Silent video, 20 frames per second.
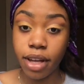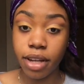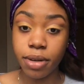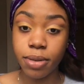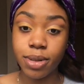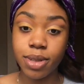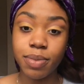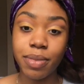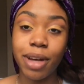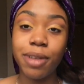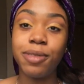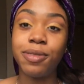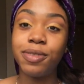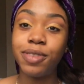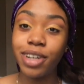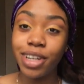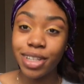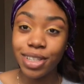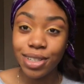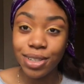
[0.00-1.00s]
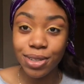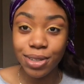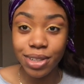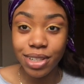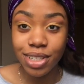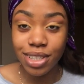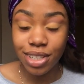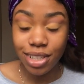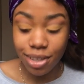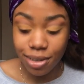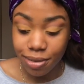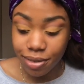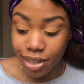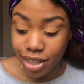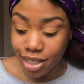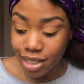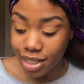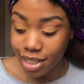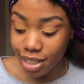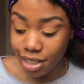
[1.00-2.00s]
and it was my first choice
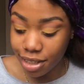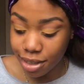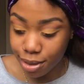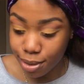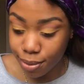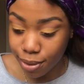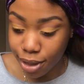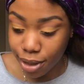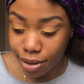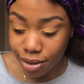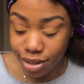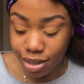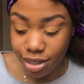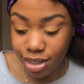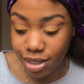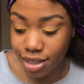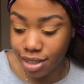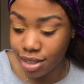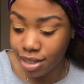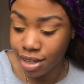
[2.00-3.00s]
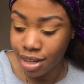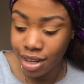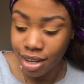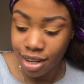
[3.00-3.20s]
university as well, and just